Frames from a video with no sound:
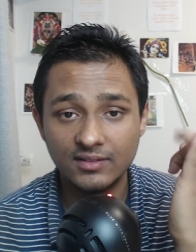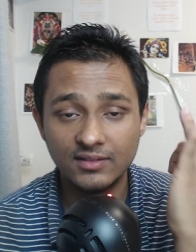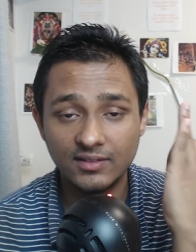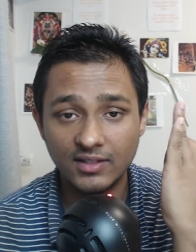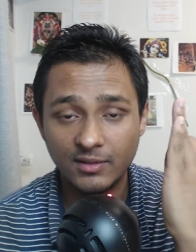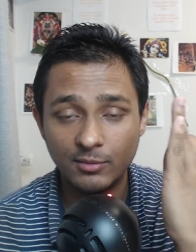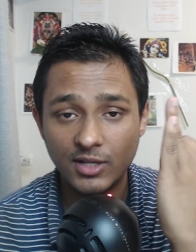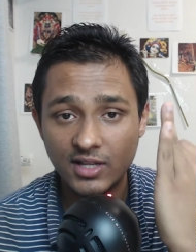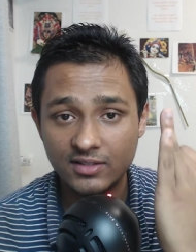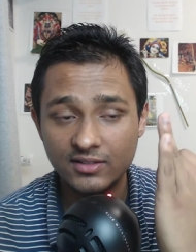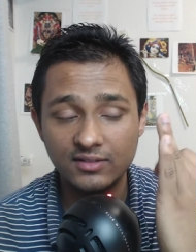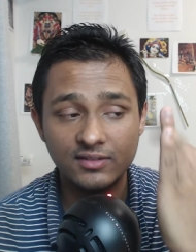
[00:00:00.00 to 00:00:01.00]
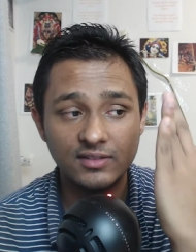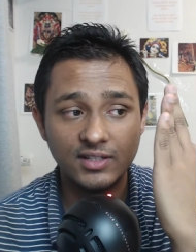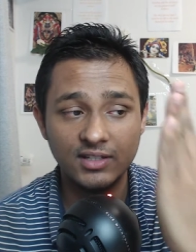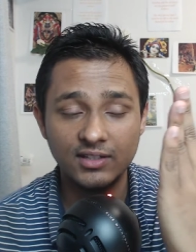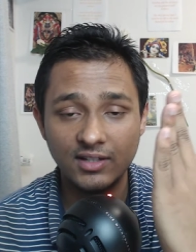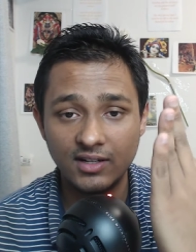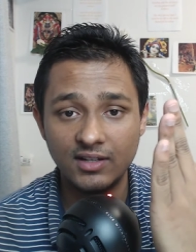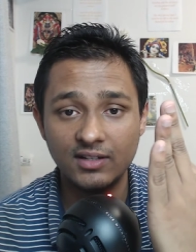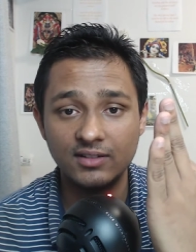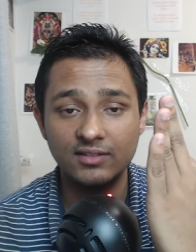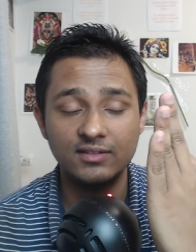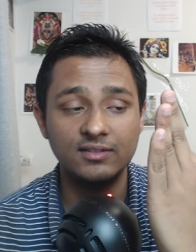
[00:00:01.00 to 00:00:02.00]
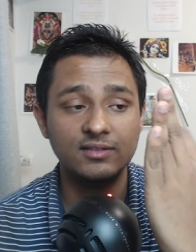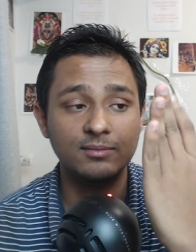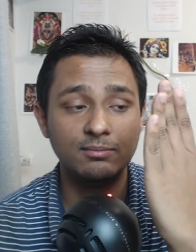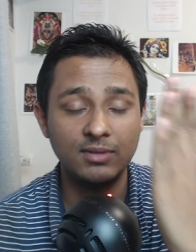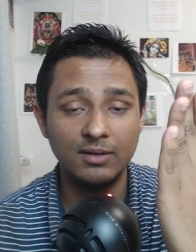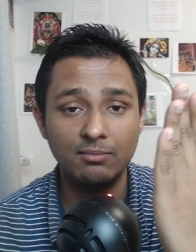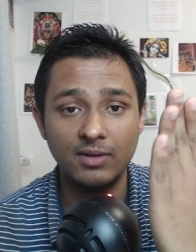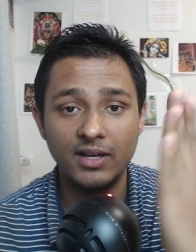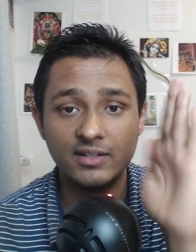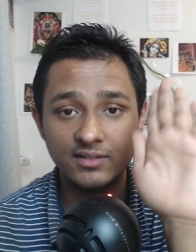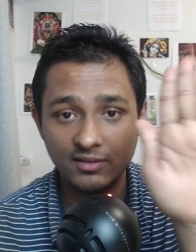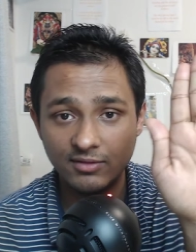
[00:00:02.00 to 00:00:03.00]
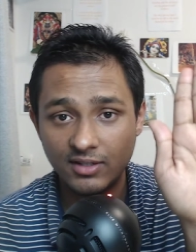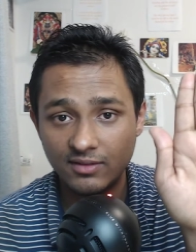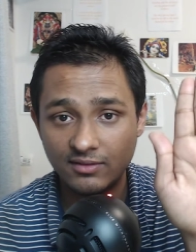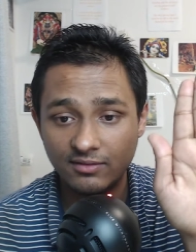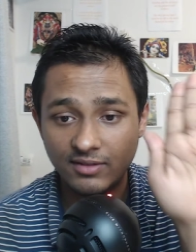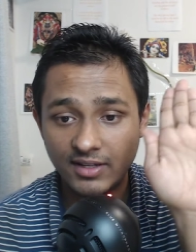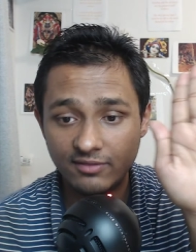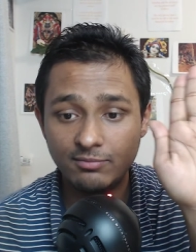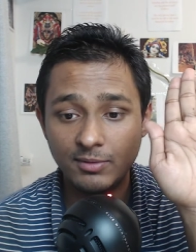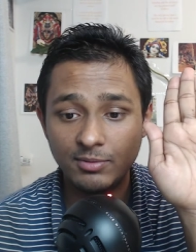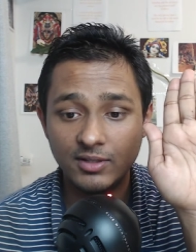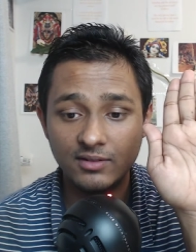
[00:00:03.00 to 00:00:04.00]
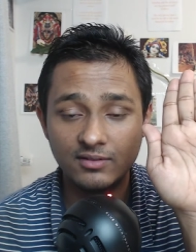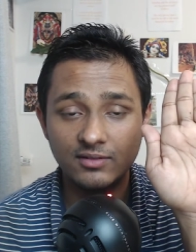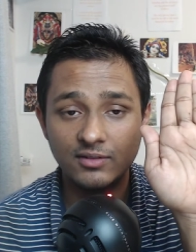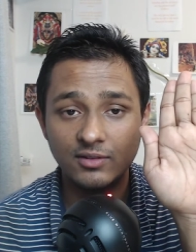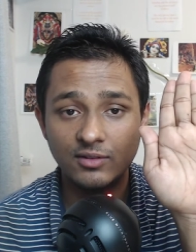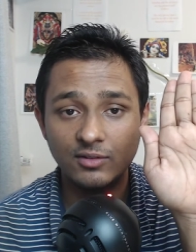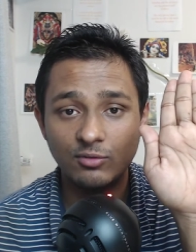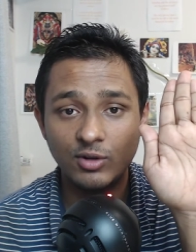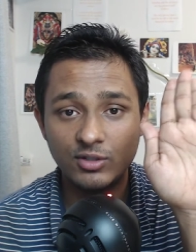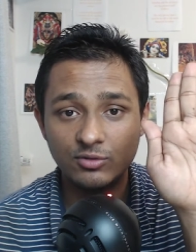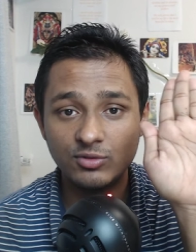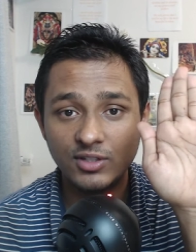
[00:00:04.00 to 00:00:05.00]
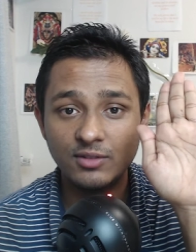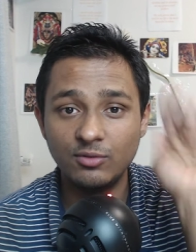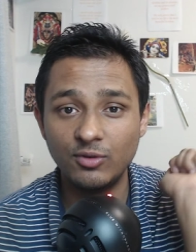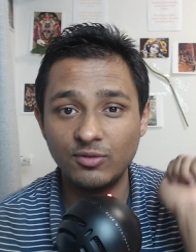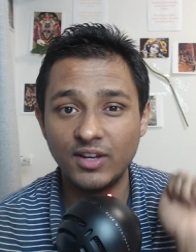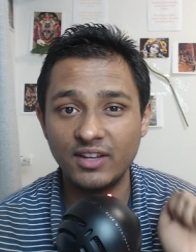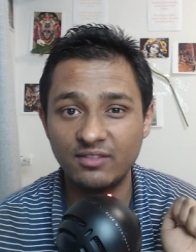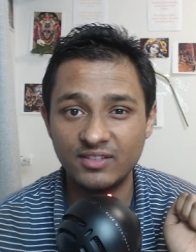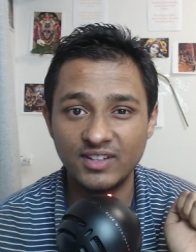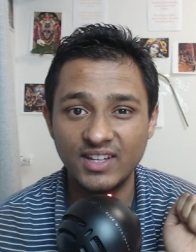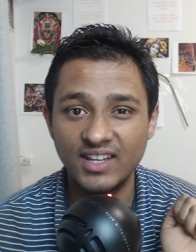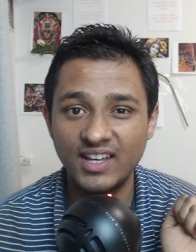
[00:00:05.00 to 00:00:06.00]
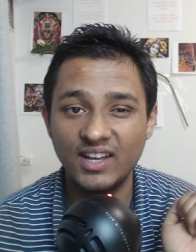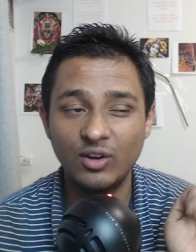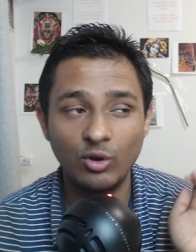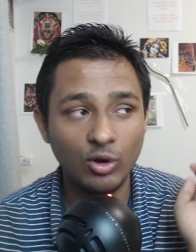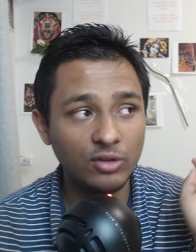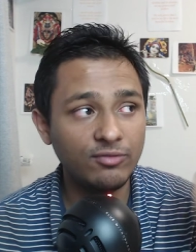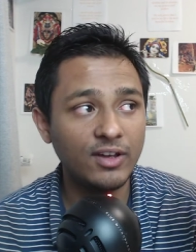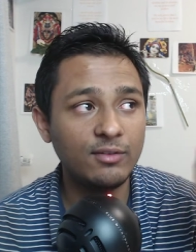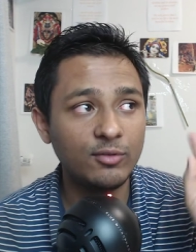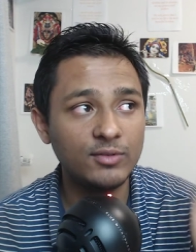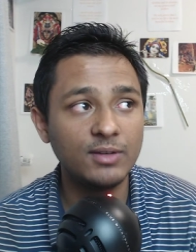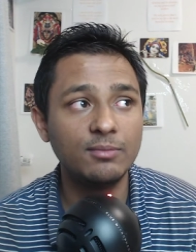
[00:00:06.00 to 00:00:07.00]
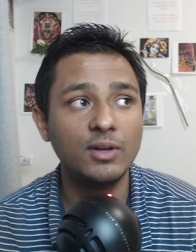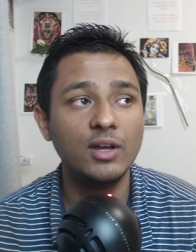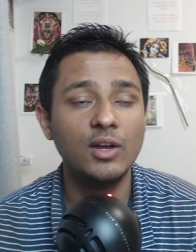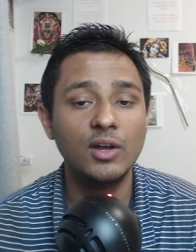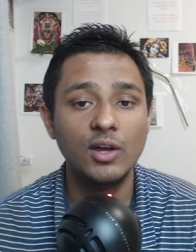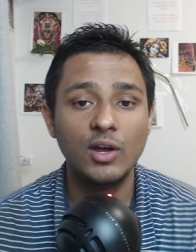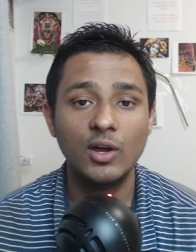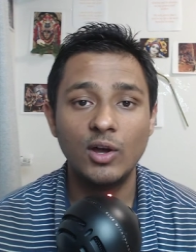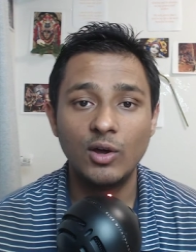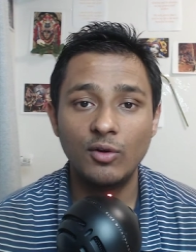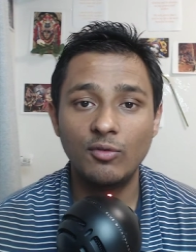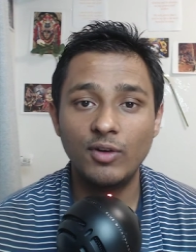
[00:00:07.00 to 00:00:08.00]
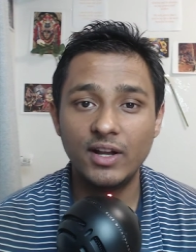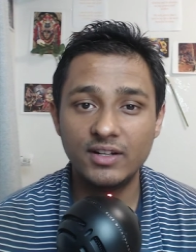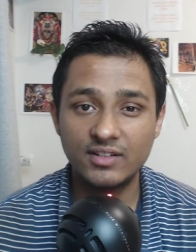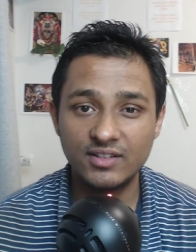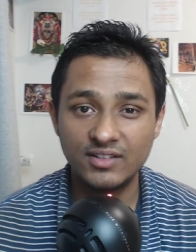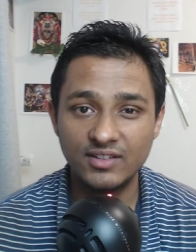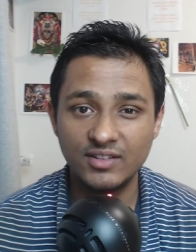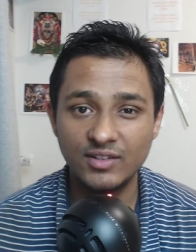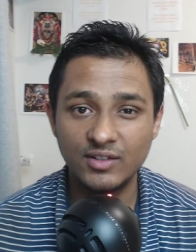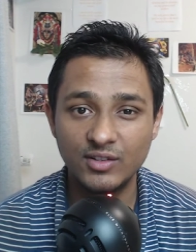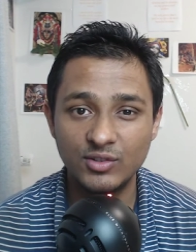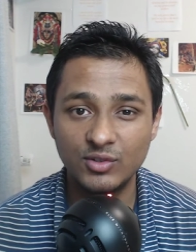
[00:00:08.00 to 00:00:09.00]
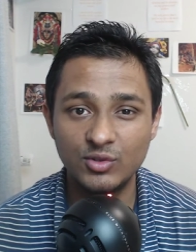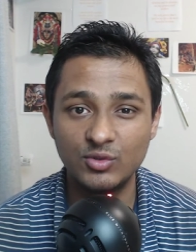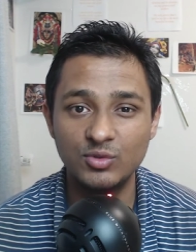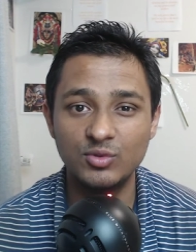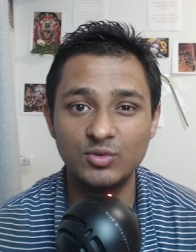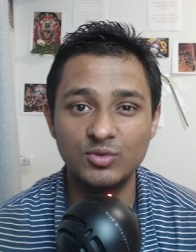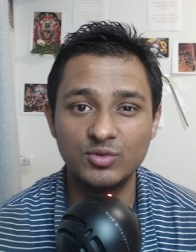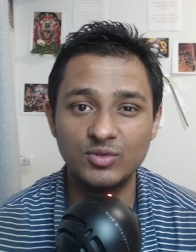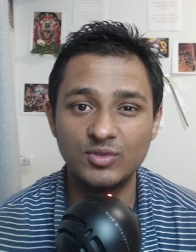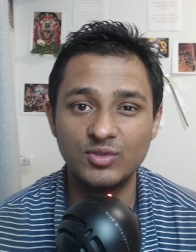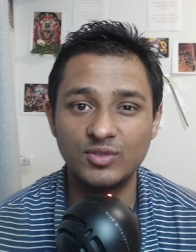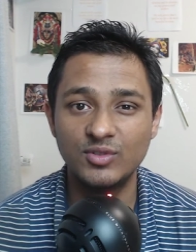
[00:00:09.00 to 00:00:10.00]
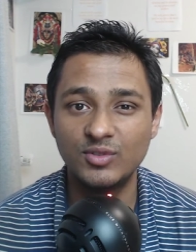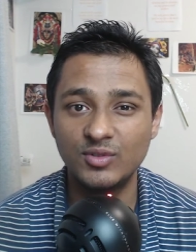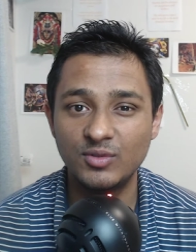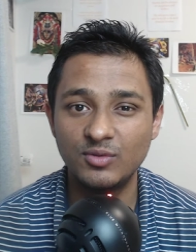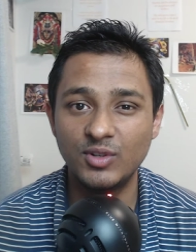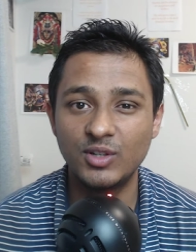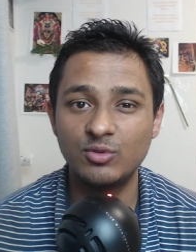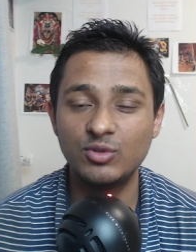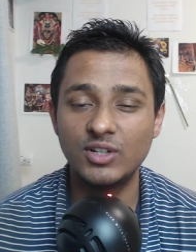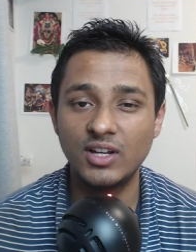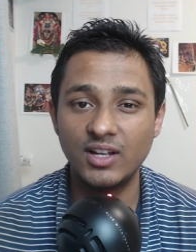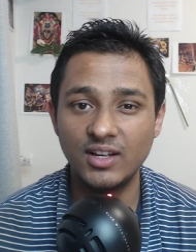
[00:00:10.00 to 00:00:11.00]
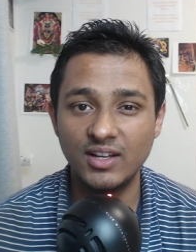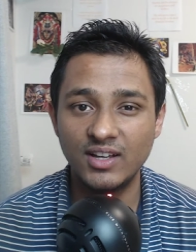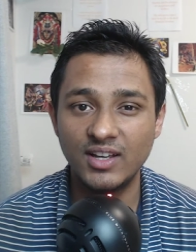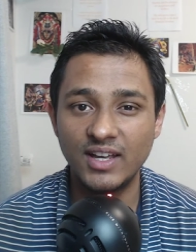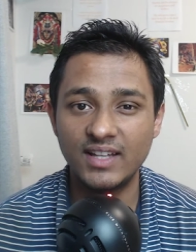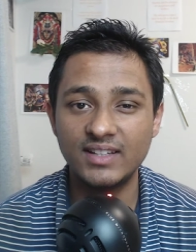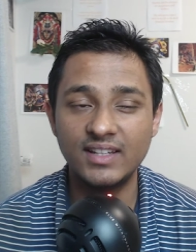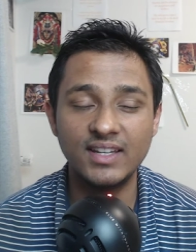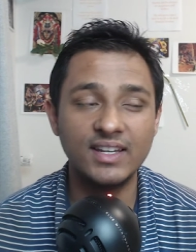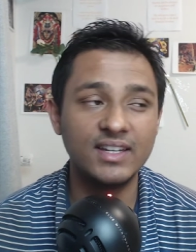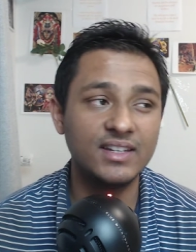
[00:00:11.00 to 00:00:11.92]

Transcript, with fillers: Yamraj, Indra, Brahma, and Shiva, five people, one, two, three, four, five, all five of them went to Vaikuntha and they